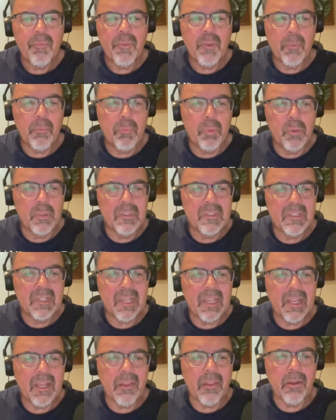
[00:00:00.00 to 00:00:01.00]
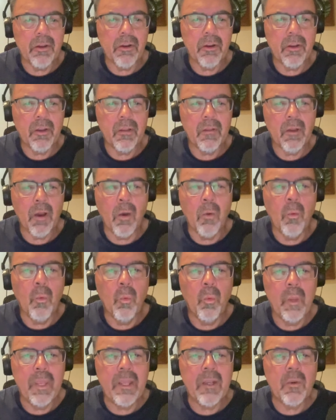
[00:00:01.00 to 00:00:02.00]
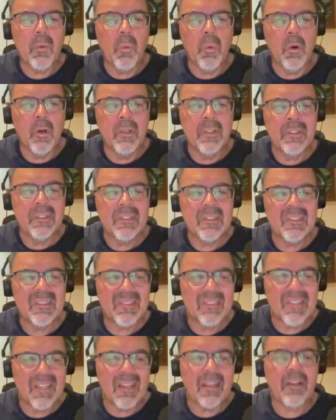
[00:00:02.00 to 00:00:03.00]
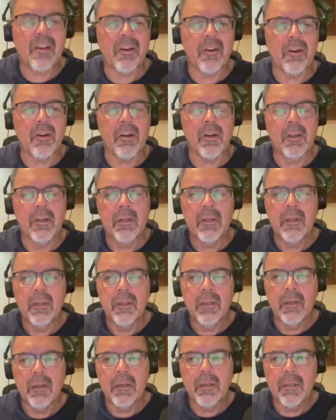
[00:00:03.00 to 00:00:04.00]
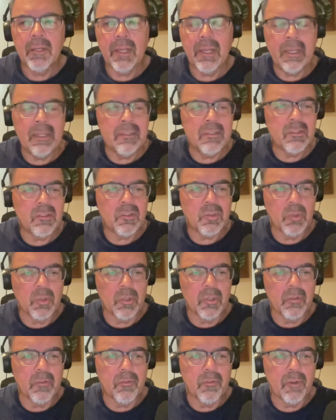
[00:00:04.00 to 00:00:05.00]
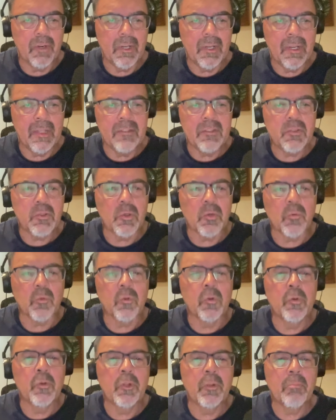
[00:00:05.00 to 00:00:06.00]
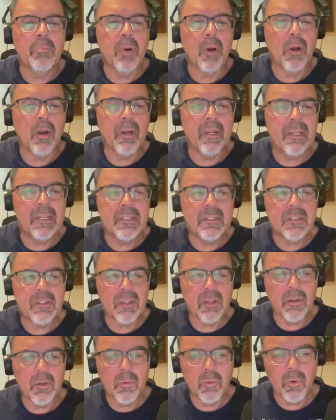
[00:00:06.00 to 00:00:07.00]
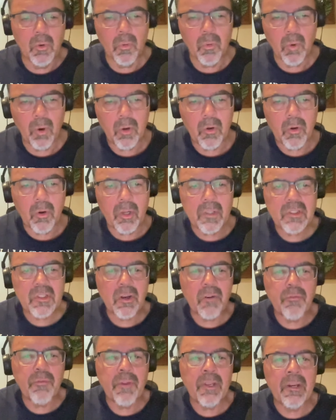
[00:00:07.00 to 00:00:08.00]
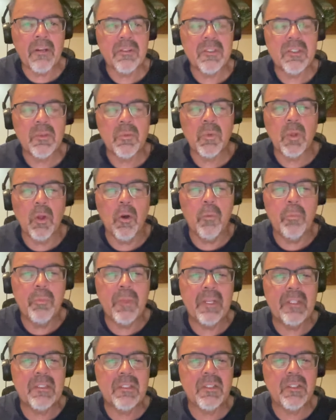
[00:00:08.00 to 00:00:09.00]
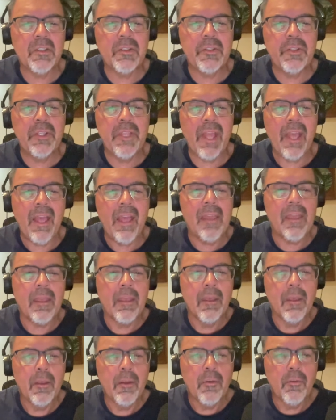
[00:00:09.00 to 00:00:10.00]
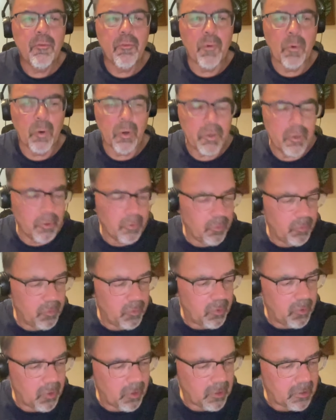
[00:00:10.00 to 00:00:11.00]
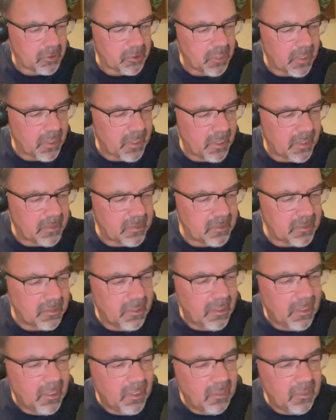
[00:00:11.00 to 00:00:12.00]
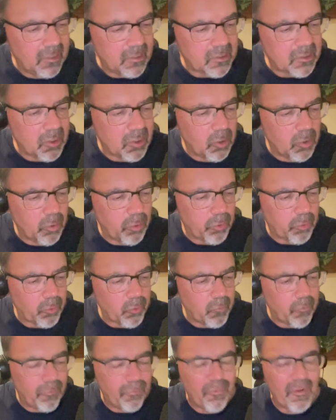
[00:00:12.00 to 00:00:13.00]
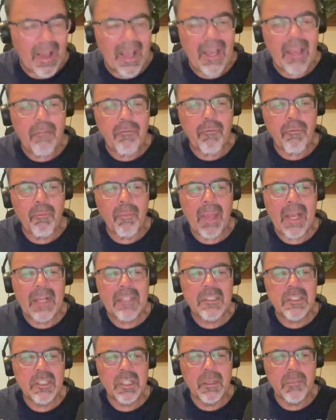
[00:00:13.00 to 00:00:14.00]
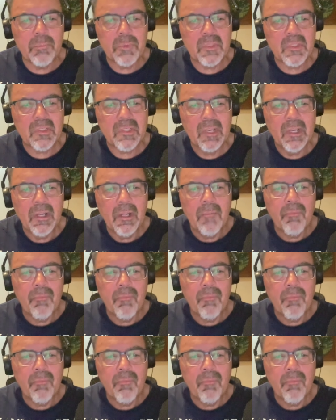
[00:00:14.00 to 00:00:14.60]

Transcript: to put together a Week One stinker uh, and sort of uh, and sort of ruin the party. So we'll, we'll cross our fingers and we'll hope that it's a good day for your New York Giants. And let's go through five matchups